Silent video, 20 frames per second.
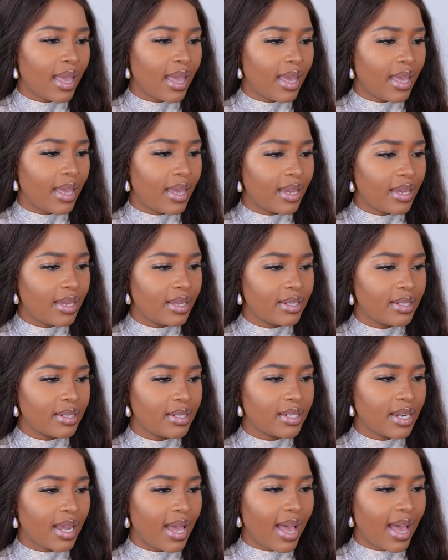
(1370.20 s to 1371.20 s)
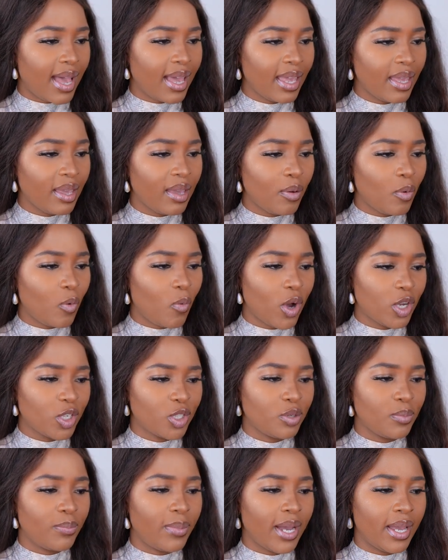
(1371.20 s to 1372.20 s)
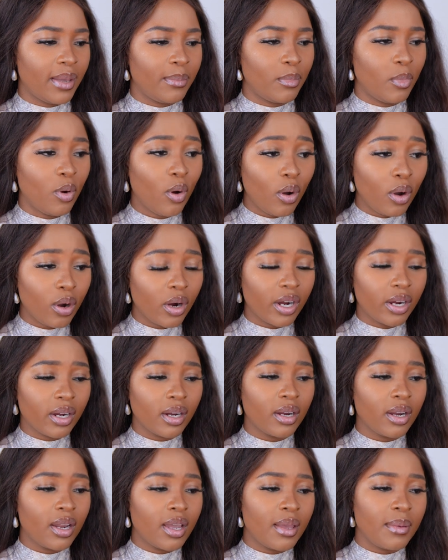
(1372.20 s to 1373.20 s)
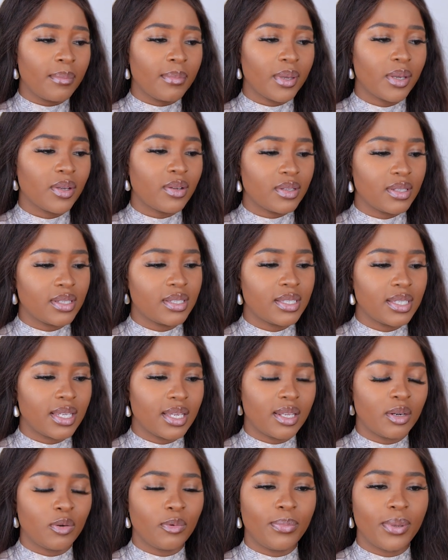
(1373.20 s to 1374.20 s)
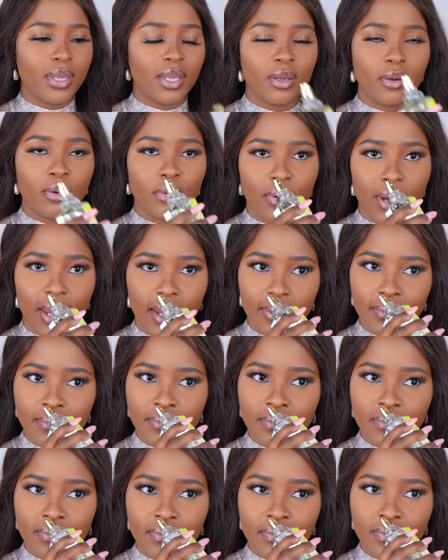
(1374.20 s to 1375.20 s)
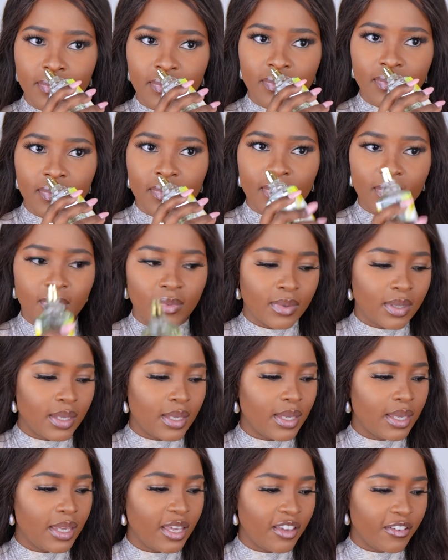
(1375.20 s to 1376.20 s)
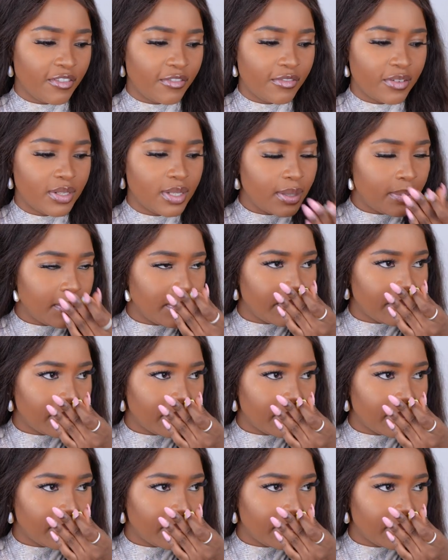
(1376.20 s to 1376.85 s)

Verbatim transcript: and I want to buy more because it will be a great gift.